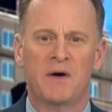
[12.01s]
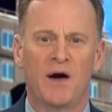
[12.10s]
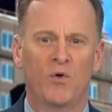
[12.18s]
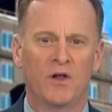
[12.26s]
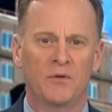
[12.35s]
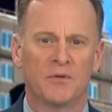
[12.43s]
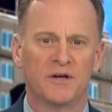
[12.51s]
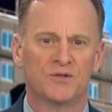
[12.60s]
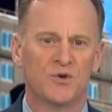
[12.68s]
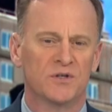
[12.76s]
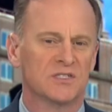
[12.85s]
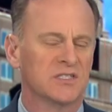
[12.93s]
Matt Willoughby
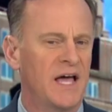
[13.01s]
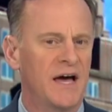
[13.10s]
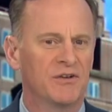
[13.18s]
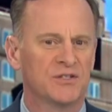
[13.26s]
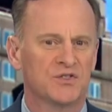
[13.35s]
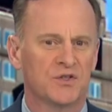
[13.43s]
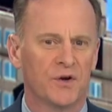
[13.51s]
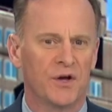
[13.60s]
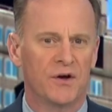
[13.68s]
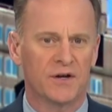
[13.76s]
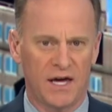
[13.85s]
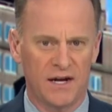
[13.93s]
joins us live in studio
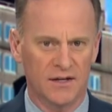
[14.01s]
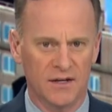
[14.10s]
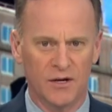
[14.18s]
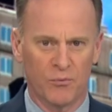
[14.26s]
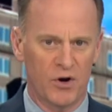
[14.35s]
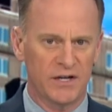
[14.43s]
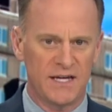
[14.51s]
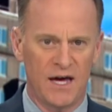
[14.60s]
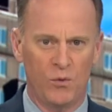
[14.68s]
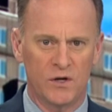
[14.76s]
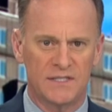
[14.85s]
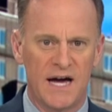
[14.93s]
to kind of break down
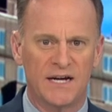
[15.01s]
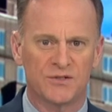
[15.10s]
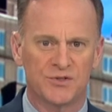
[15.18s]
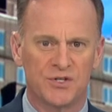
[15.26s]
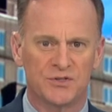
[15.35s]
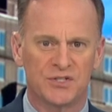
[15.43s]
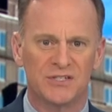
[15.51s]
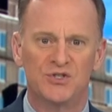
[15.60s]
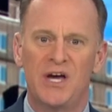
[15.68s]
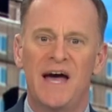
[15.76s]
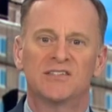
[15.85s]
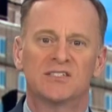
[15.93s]
what doctors are
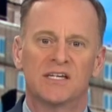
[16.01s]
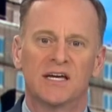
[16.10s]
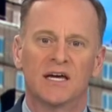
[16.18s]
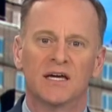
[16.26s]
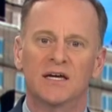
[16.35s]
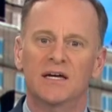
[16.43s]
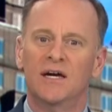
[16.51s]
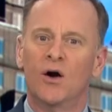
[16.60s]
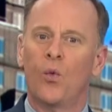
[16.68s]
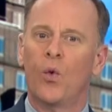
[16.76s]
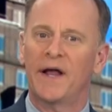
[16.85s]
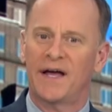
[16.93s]
suggesting
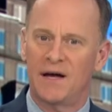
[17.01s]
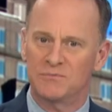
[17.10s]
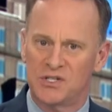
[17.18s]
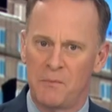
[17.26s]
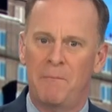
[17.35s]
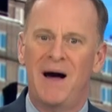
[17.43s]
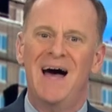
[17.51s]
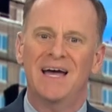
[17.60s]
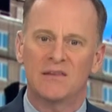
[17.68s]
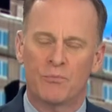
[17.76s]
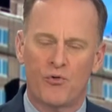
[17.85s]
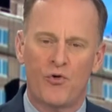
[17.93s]
when it comes to buying
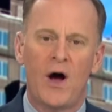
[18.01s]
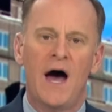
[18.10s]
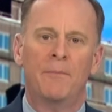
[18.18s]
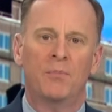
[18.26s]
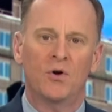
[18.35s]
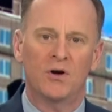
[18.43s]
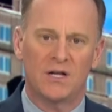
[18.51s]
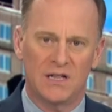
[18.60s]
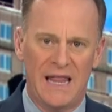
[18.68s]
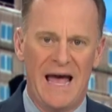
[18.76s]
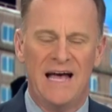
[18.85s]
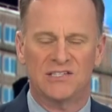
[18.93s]
the proper
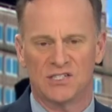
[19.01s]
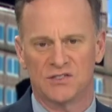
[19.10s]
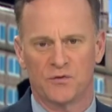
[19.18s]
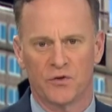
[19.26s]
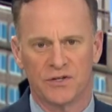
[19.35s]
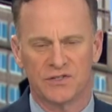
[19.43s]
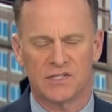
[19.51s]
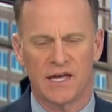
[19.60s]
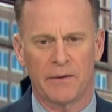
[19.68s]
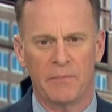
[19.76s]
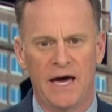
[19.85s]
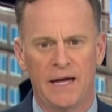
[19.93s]
glasses for this
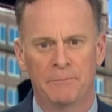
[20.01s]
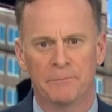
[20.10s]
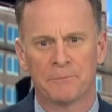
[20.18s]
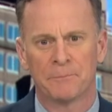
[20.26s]
thing, Matt.